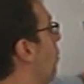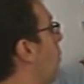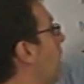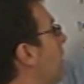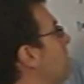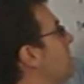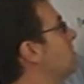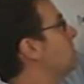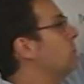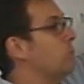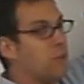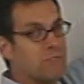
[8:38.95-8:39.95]
what if this
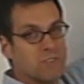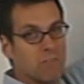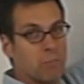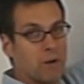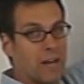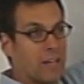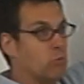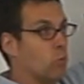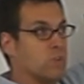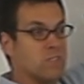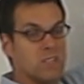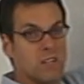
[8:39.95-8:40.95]
2/5 of a pint
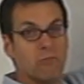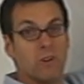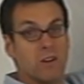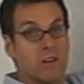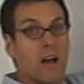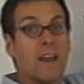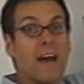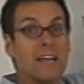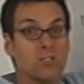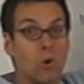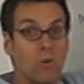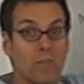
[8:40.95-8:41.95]
was a
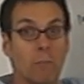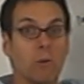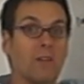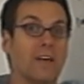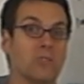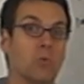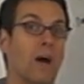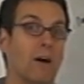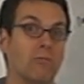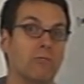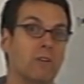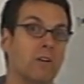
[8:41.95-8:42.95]
nice whole number like
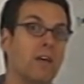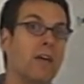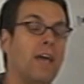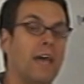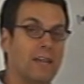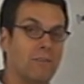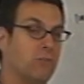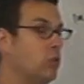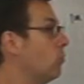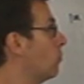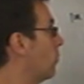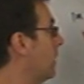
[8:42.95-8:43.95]
12? And if
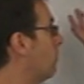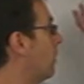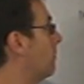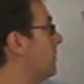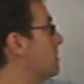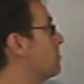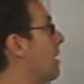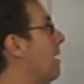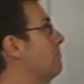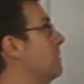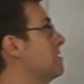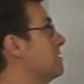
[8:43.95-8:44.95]
you rewrote this
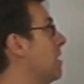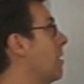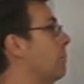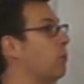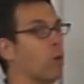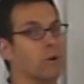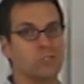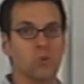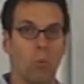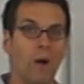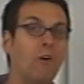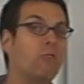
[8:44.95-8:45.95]
problem as Sarah poured
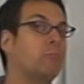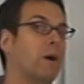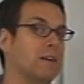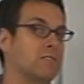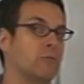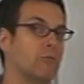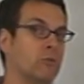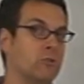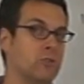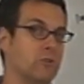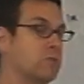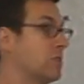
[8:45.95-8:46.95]
12 pints of fruit
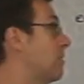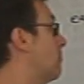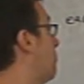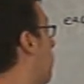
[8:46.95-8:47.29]
juice into